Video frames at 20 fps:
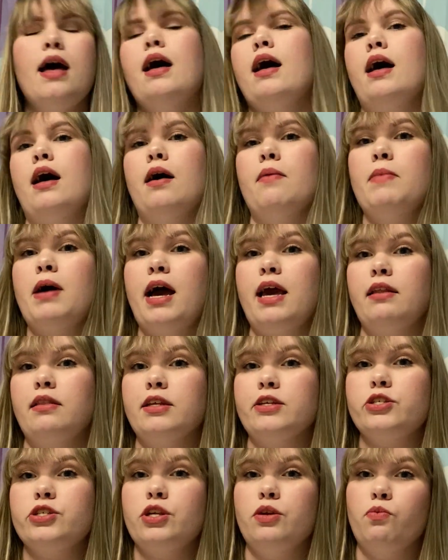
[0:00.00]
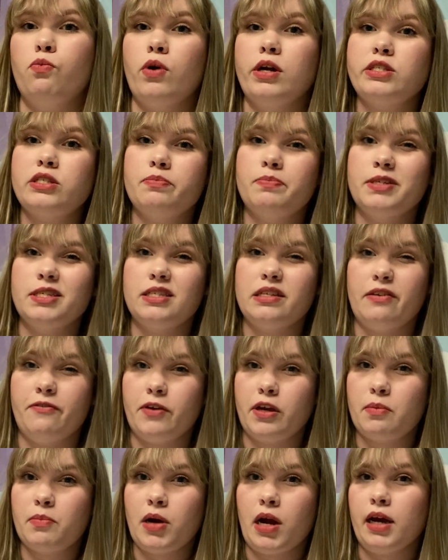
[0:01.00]
I listed what
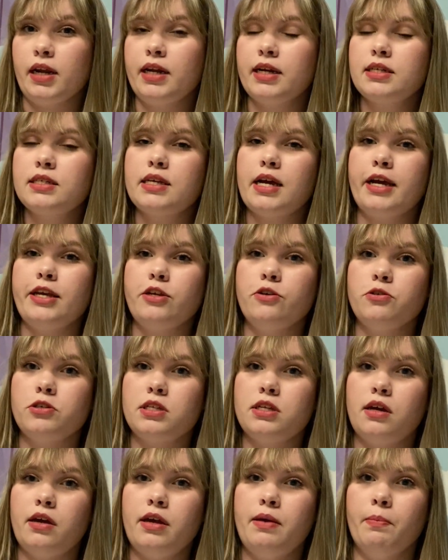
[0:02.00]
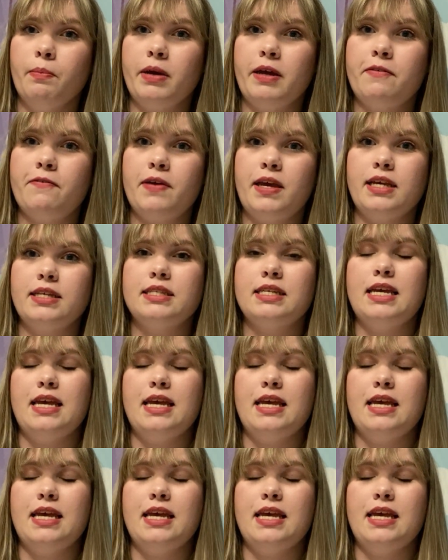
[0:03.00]
specific products I used in my face